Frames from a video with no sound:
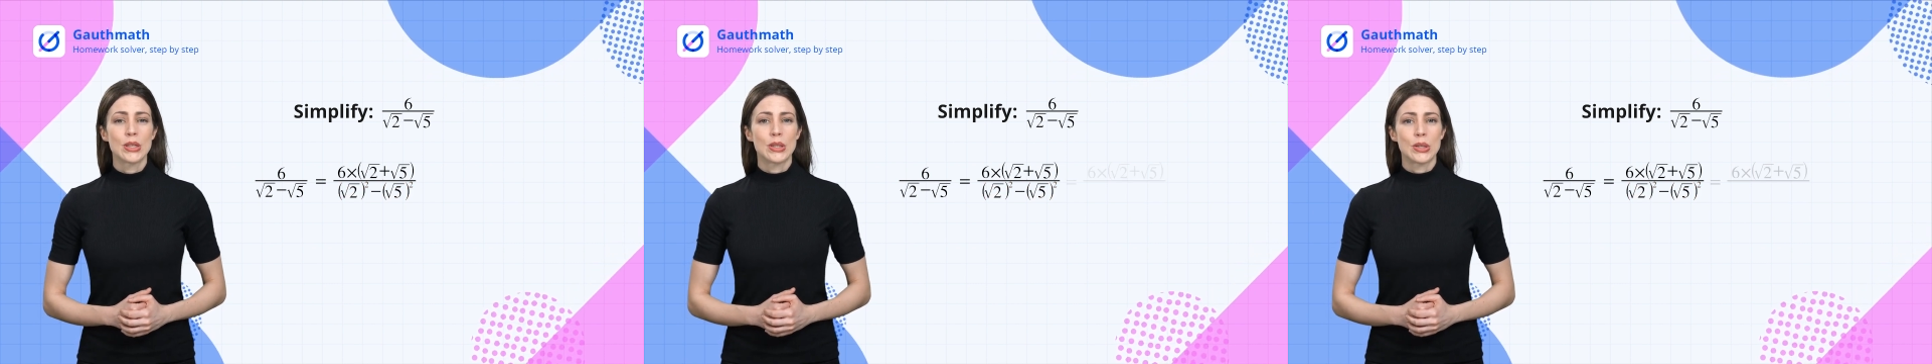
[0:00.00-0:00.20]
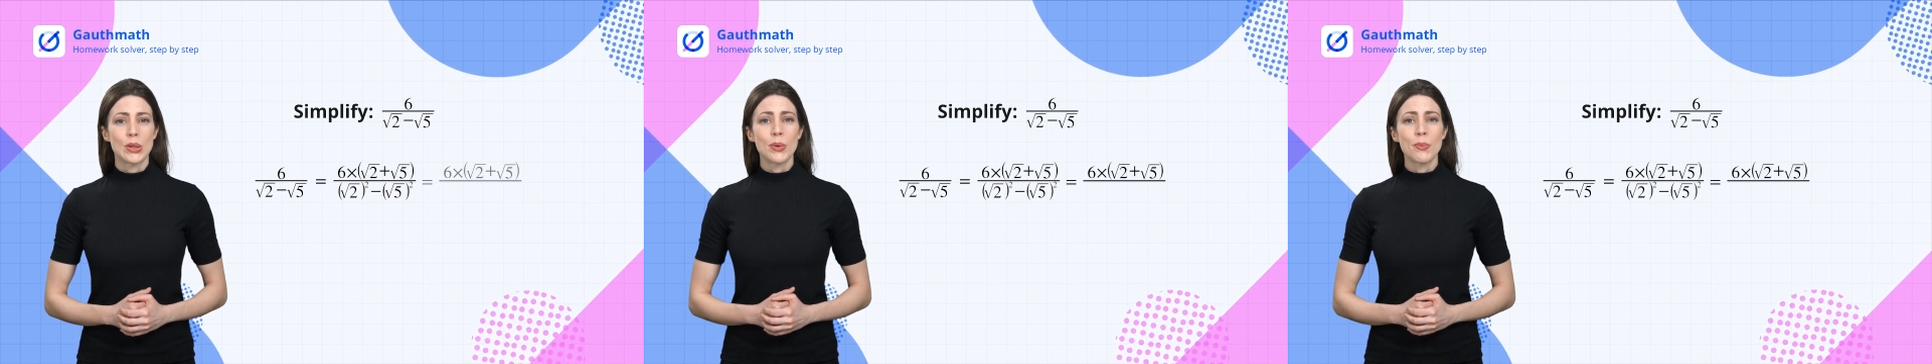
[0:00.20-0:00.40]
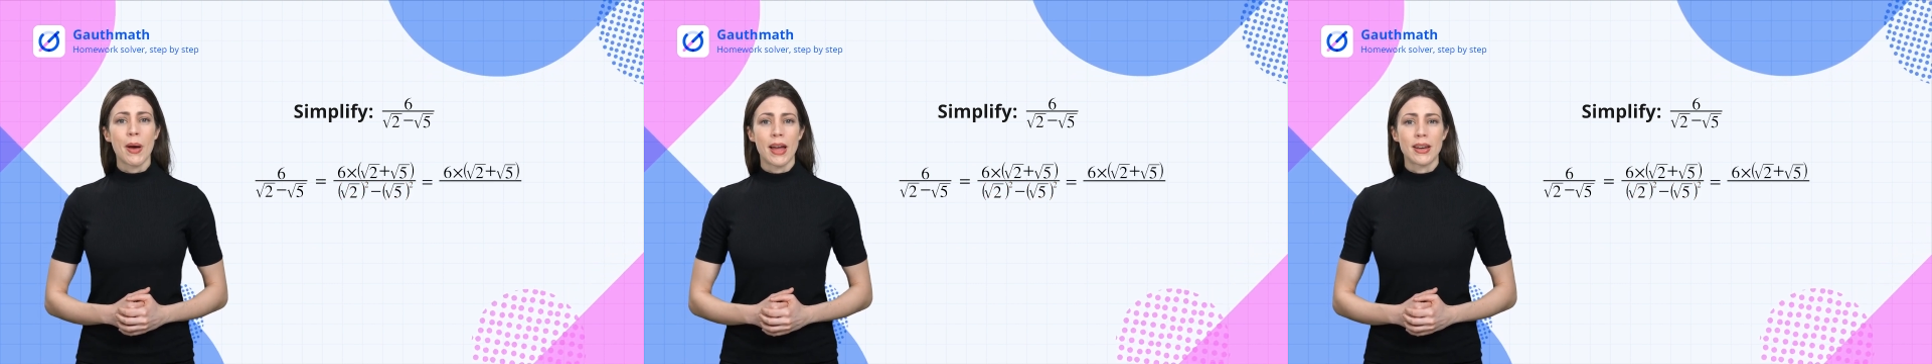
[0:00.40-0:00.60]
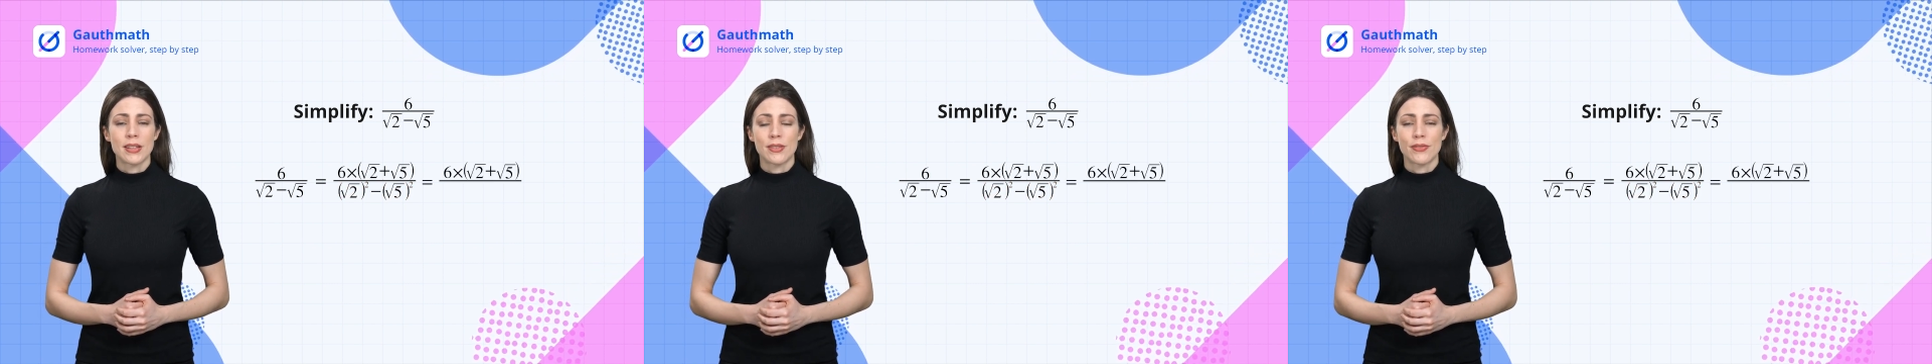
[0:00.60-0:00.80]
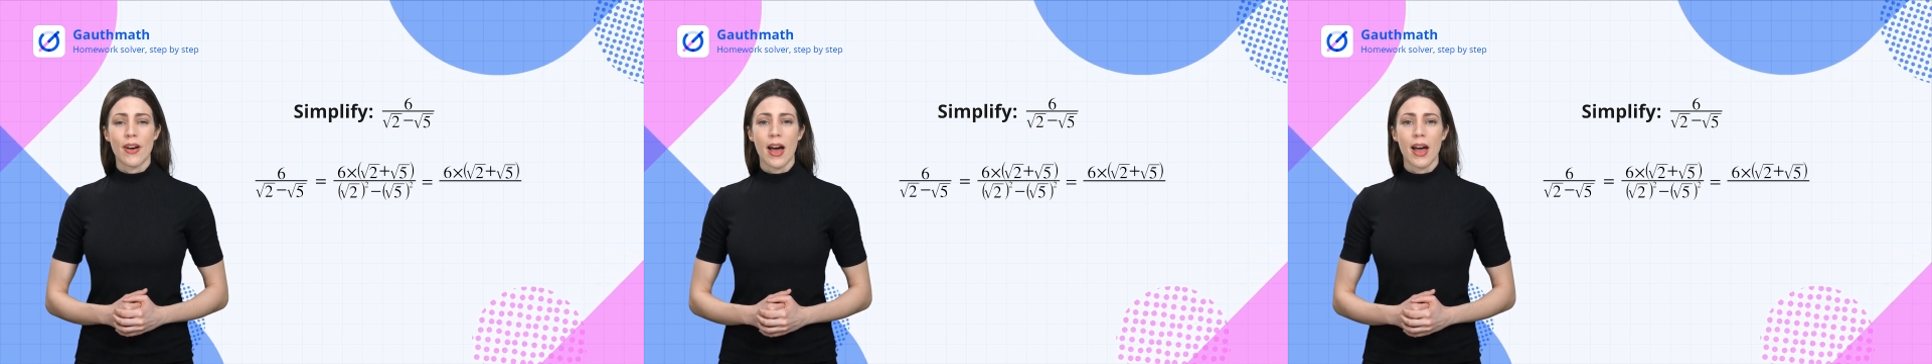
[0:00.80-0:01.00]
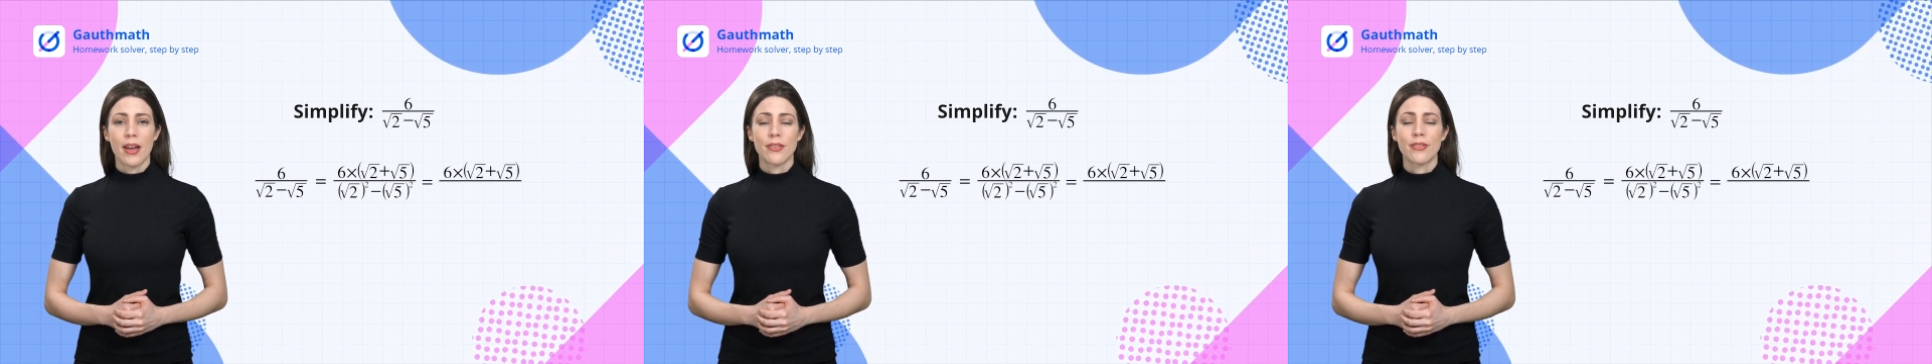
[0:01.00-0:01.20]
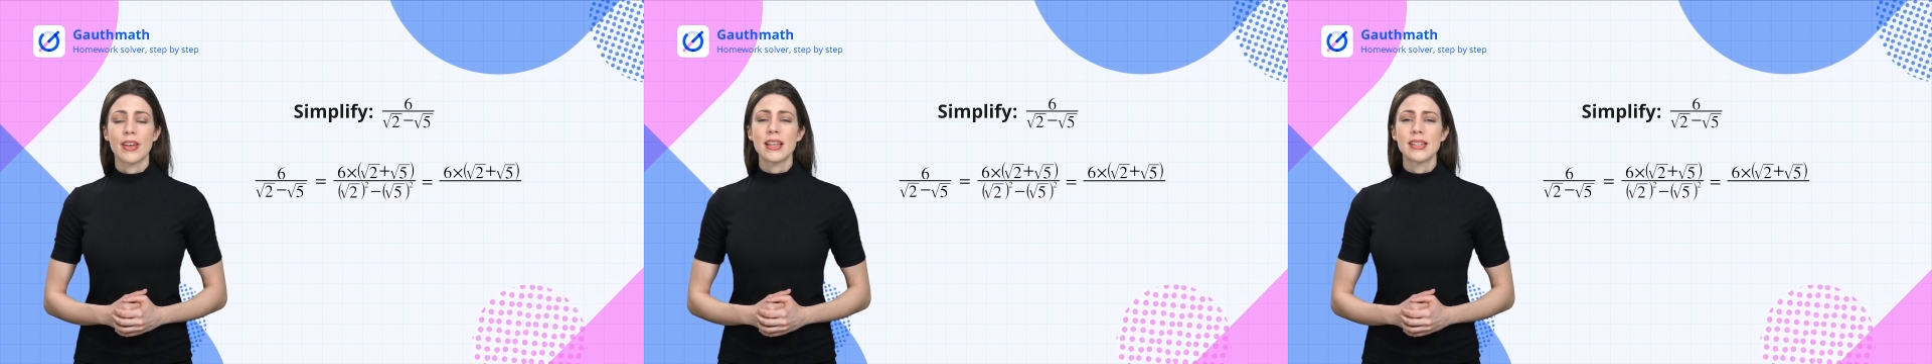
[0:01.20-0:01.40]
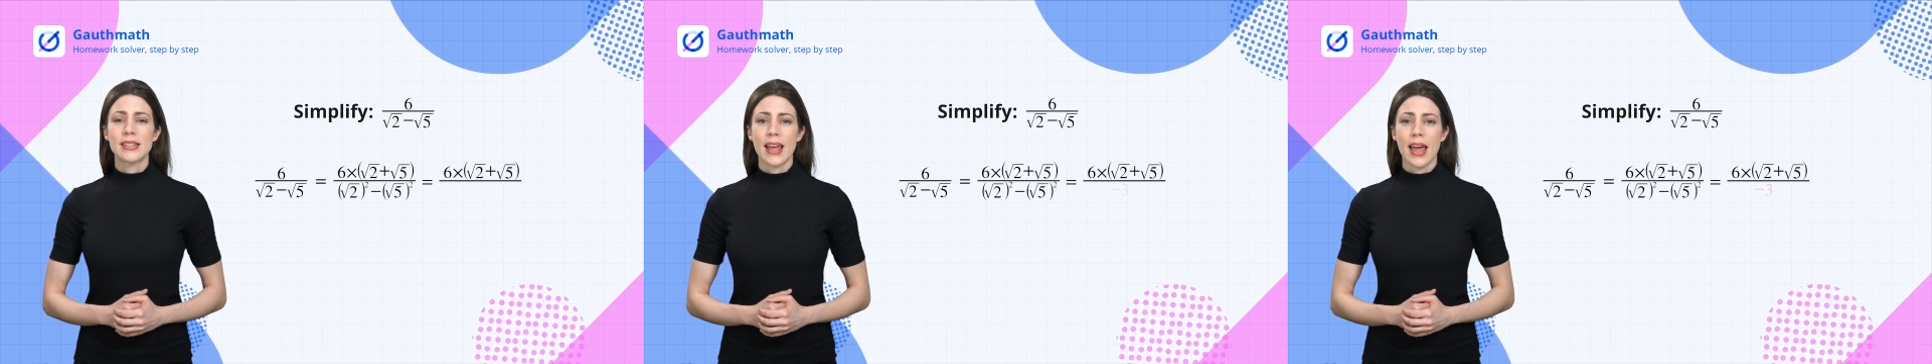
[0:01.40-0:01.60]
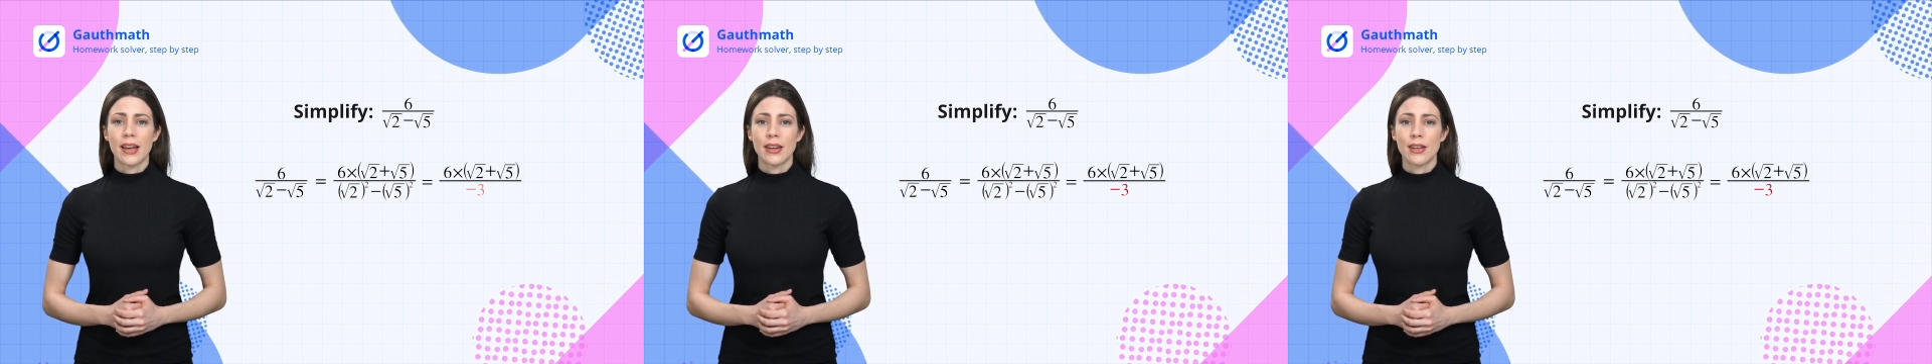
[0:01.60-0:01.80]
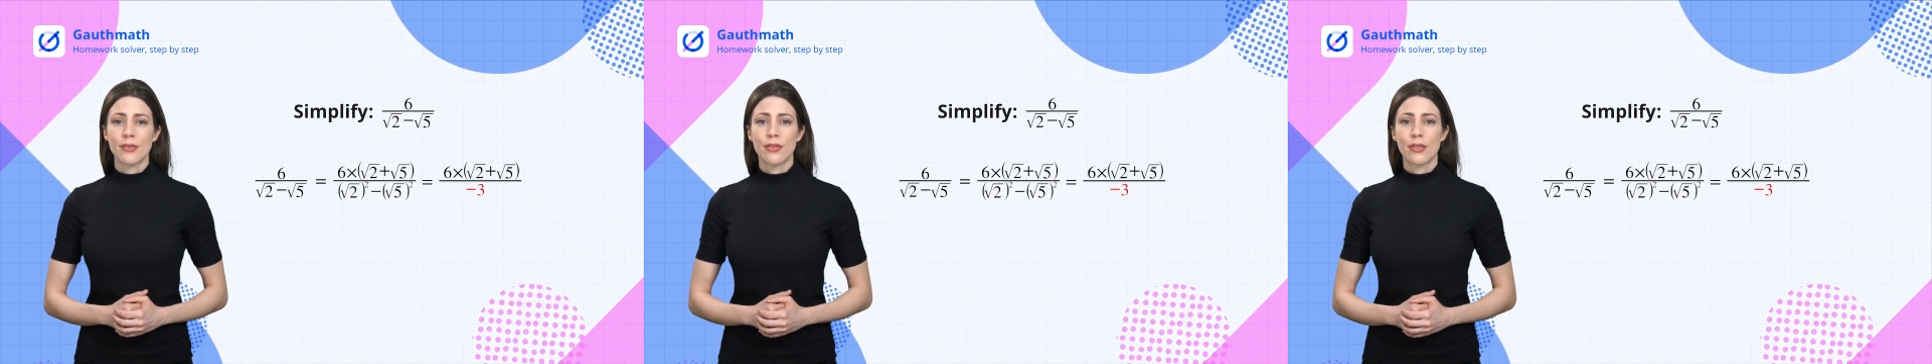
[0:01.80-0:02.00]
2 minus 5 is
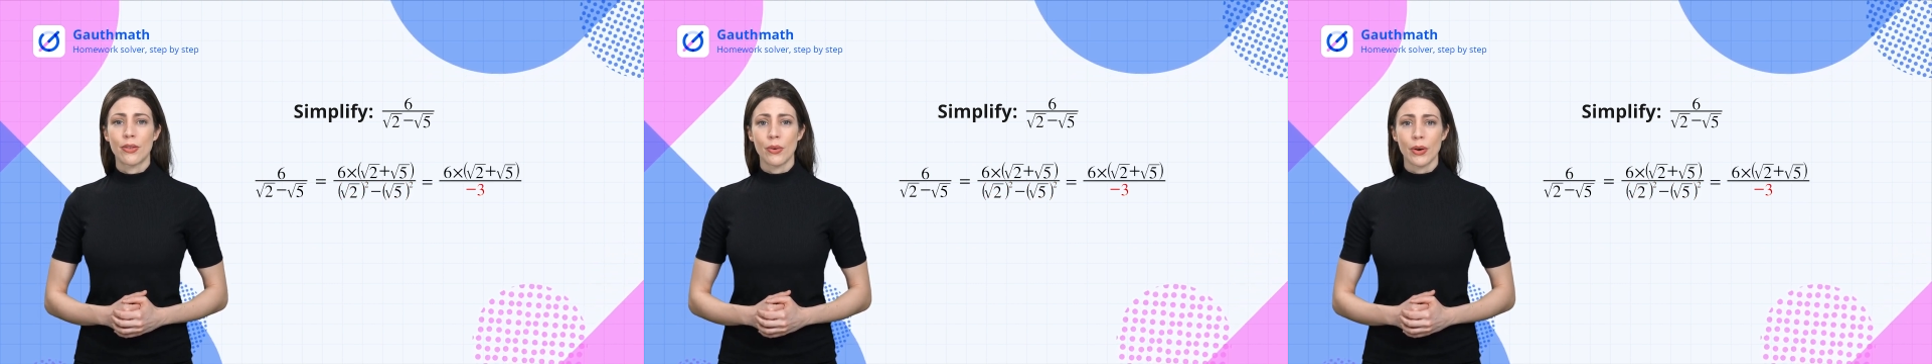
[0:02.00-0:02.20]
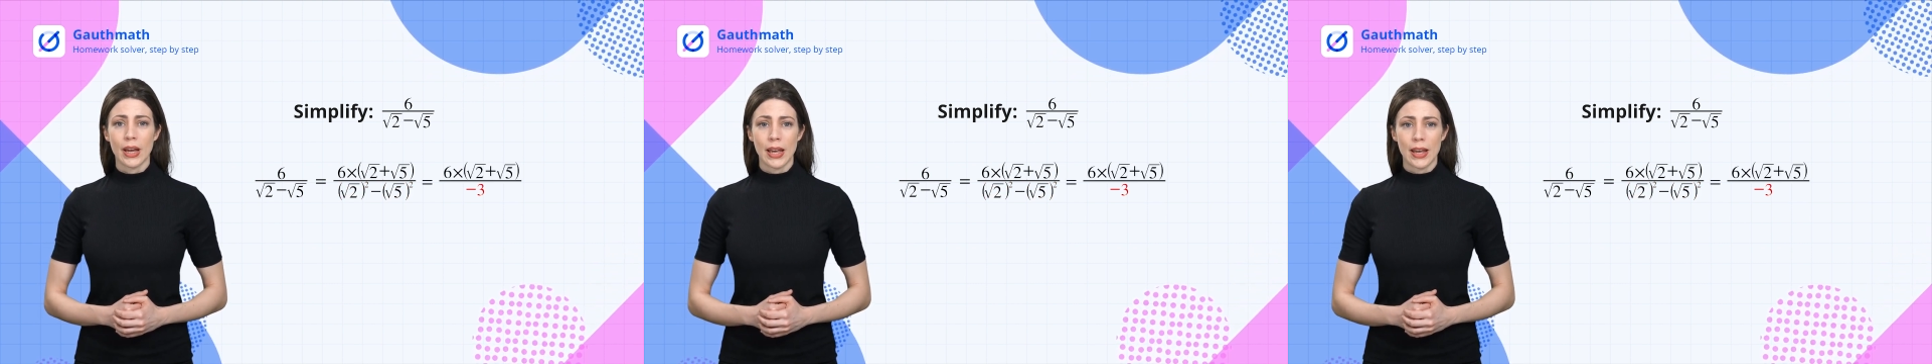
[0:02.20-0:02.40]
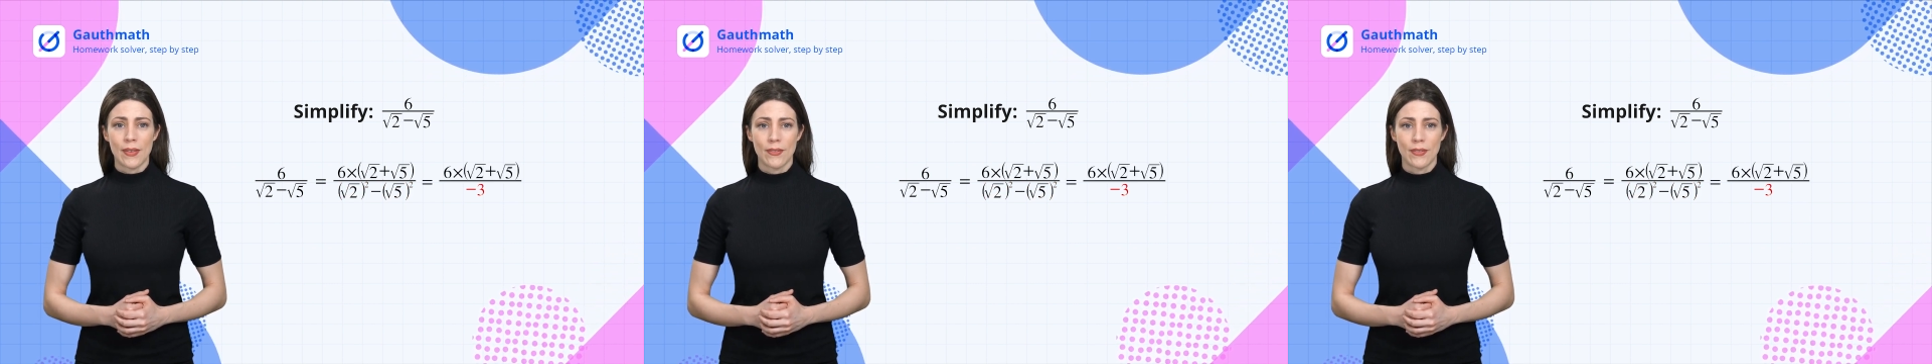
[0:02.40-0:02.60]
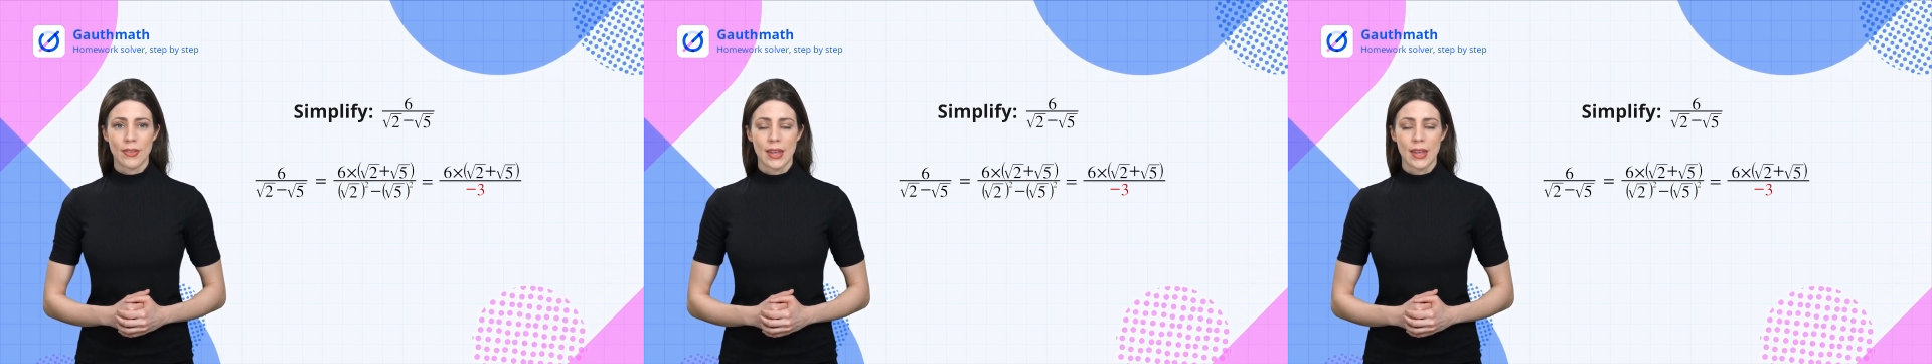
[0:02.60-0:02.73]
negative 3.